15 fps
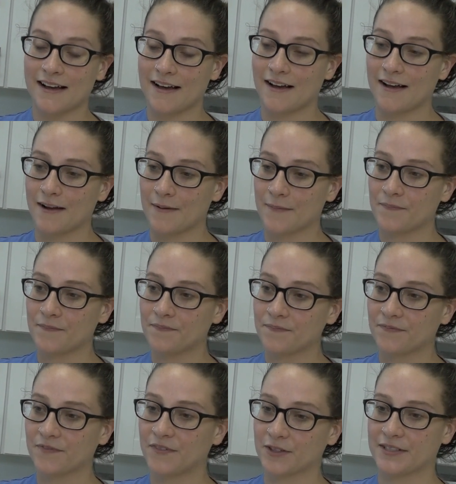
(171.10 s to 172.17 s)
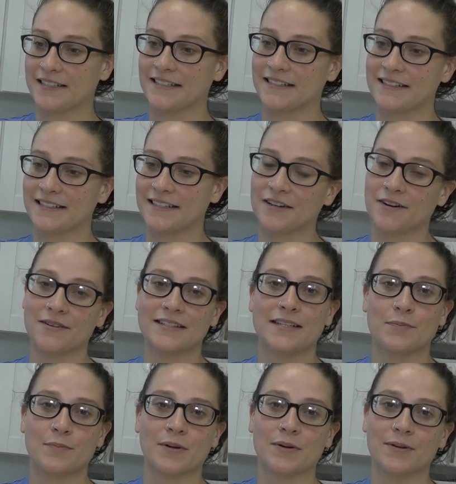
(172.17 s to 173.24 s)
um, versus you know a
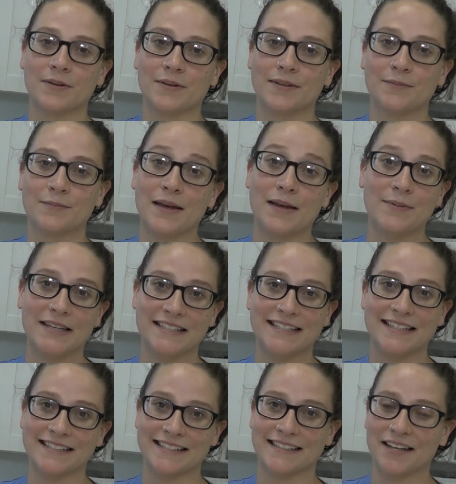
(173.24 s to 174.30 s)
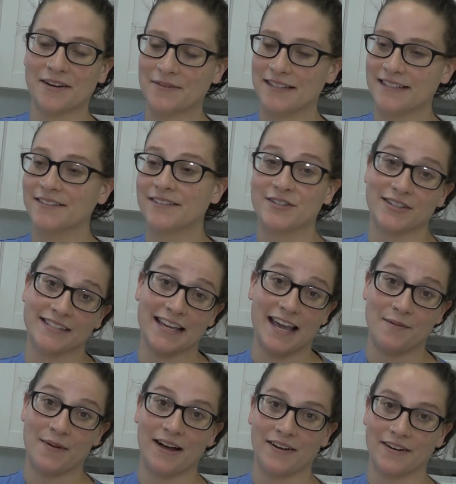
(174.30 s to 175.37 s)
typical baby season that we just
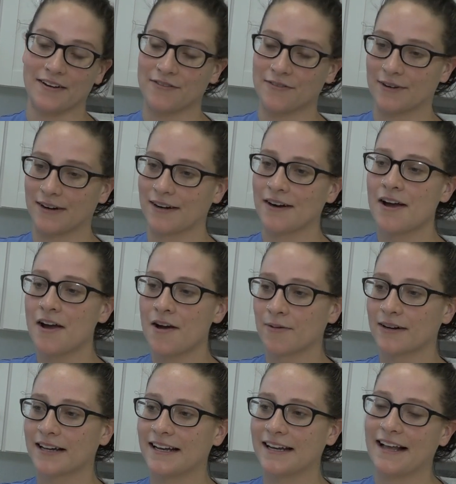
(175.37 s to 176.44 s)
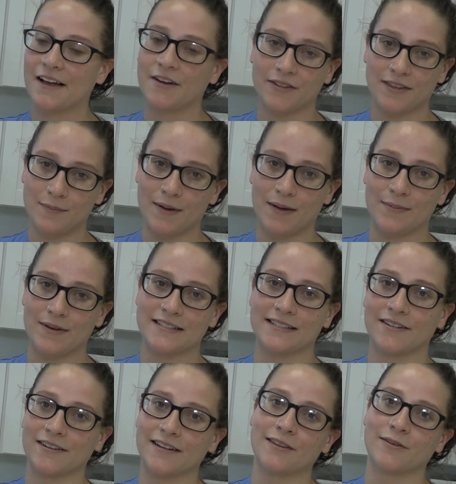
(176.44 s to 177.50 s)
came out of, where we're getting healthy babies.
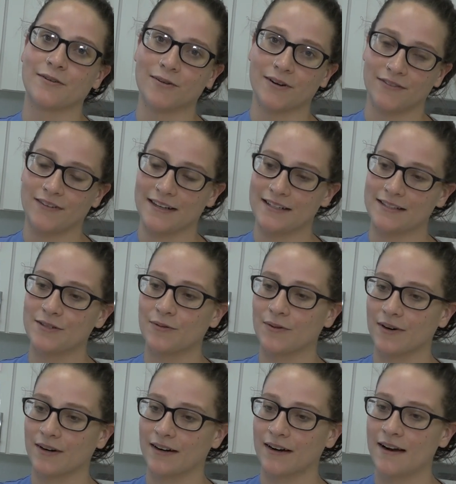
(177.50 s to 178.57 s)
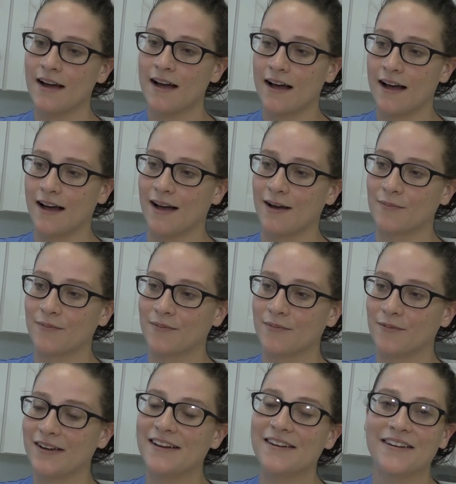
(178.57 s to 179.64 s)
They're either orphaned or um,
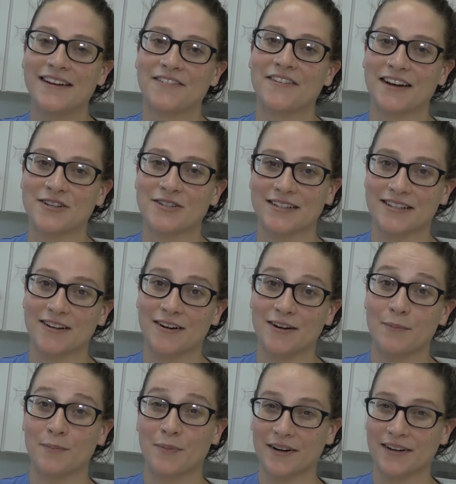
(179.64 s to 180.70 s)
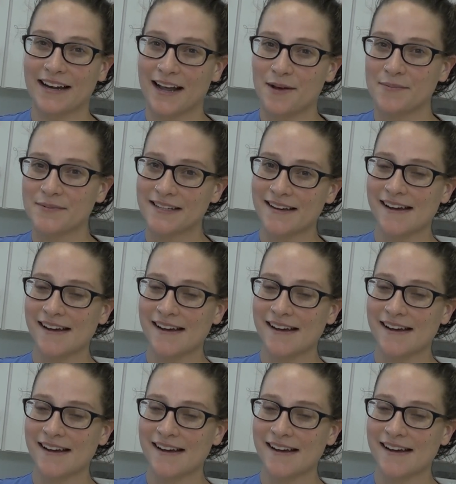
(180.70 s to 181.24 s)
we affectionately call it bird napped,